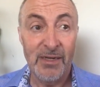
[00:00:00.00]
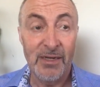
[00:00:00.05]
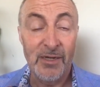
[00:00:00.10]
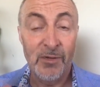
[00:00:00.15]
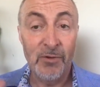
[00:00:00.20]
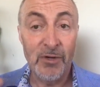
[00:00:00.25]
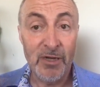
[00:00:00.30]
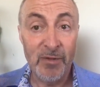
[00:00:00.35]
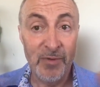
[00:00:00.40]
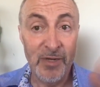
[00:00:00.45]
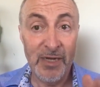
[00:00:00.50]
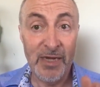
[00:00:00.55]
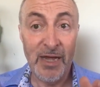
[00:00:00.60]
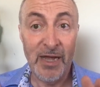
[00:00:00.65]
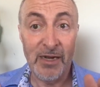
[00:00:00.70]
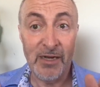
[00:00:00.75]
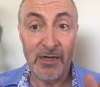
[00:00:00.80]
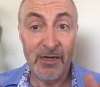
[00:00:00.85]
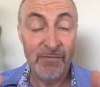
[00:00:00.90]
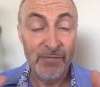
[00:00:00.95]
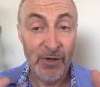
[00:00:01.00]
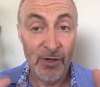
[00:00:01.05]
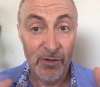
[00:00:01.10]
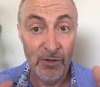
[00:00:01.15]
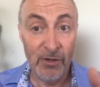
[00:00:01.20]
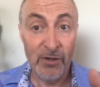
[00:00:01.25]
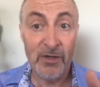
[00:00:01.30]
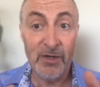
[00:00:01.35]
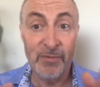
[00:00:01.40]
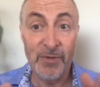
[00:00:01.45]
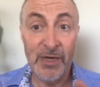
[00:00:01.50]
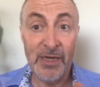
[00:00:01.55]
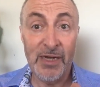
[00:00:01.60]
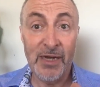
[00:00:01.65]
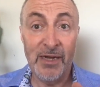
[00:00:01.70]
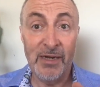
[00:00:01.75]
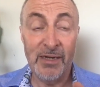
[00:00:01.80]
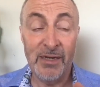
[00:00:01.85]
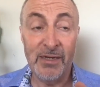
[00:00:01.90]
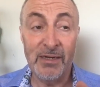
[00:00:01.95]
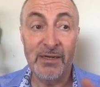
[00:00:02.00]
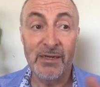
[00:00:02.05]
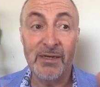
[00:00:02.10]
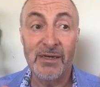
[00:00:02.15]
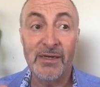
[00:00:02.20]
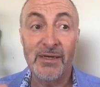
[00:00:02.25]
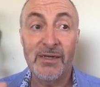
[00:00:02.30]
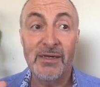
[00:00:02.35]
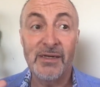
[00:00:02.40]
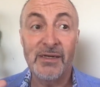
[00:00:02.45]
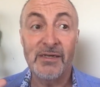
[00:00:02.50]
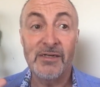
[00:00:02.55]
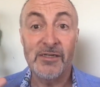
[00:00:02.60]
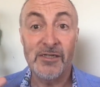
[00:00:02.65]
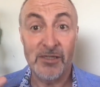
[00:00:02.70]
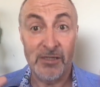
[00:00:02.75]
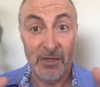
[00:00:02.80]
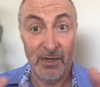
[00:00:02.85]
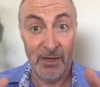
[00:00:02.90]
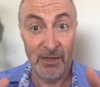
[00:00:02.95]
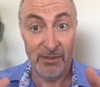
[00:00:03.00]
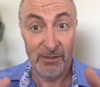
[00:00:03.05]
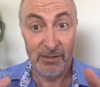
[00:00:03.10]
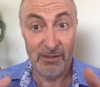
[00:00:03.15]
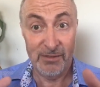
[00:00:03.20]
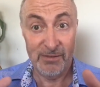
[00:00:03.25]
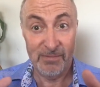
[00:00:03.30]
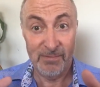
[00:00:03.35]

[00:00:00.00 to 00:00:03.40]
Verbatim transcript: you are communicating, and if you're not communicating, start.